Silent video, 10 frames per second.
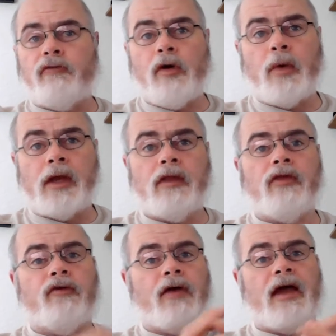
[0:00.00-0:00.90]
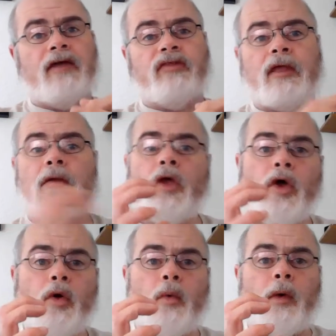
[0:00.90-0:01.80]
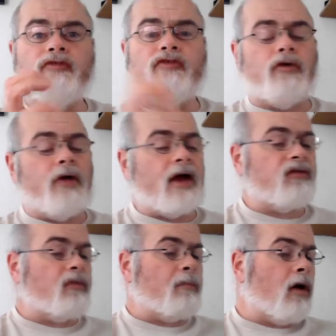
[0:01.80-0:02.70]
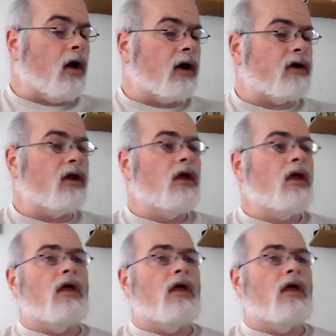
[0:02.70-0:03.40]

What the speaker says: they're in the cracks, and they wedge cracks apart.